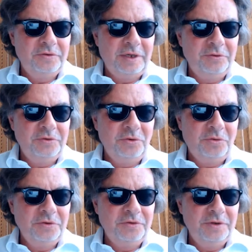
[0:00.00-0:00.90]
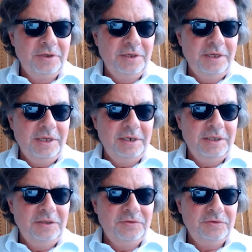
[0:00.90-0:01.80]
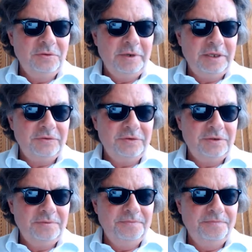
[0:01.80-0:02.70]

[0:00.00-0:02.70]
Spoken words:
south-north and east-west.